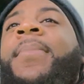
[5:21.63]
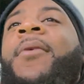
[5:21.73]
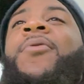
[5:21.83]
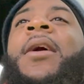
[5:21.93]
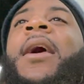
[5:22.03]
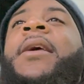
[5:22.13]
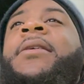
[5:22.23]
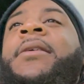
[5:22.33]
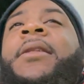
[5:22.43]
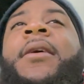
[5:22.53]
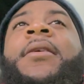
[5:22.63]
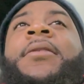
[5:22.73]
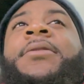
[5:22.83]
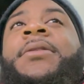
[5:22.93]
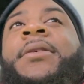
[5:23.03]
what had he
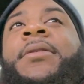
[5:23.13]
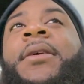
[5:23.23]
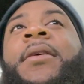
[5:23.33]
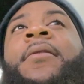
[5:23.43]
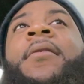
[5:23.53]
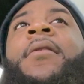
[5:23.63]
done shit, nigga.